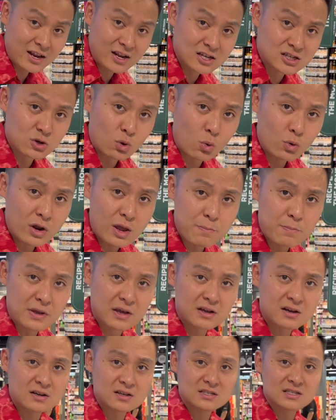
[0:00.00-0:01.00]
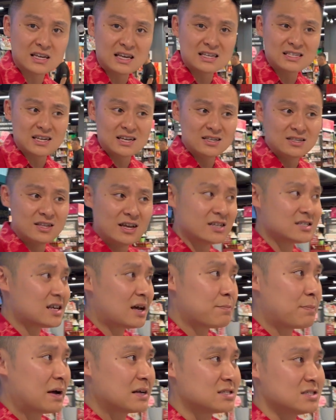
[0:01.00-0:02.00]
it's only because it's in Desa
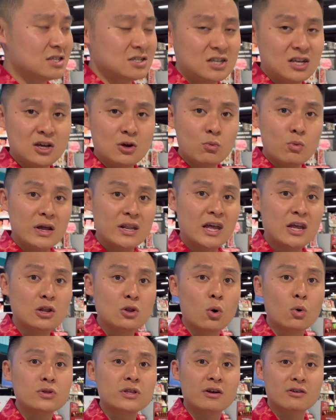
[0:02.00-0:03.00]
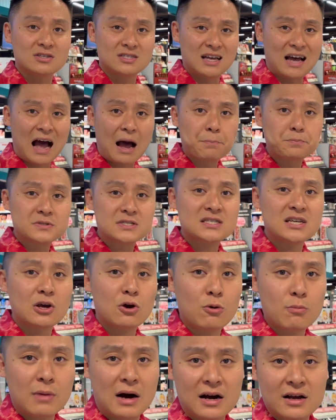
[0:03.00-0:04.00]
ParkCity where they know there is an
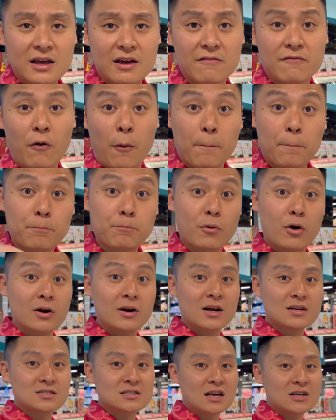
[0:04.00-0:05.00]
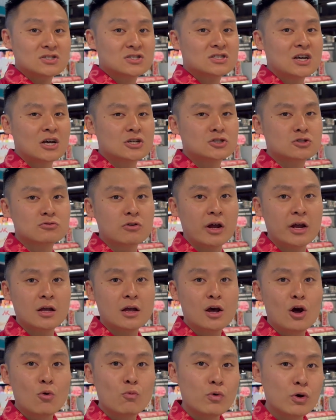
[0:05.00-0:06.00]
upscale market for products as such, right?
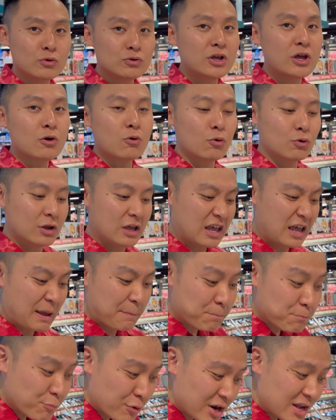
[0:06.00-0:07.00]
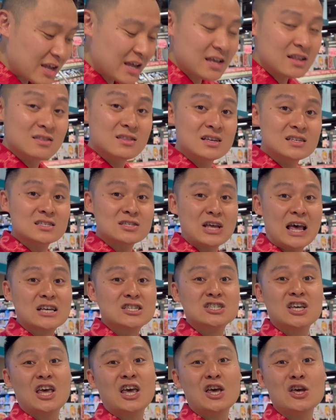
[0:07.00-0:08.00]
Will they only bring in these
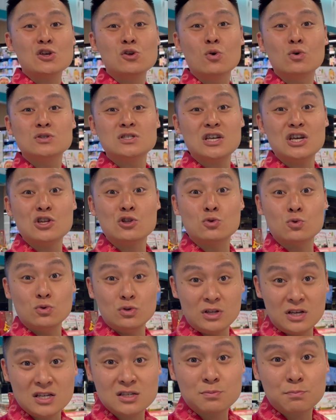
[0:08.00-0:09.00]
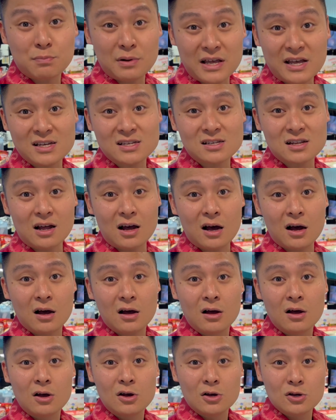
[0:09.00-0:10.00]
SKUs into this place lah?
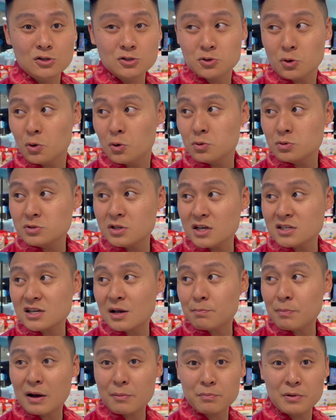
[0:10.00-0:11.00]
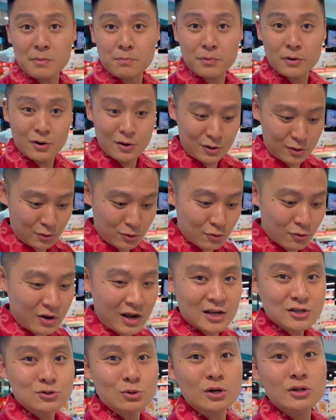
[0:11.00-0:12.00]
So, Desa Park people, you
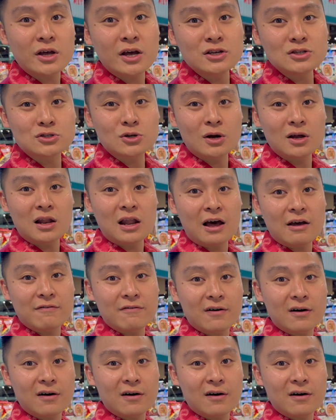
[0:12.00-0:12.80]
guys know how to enjoy life.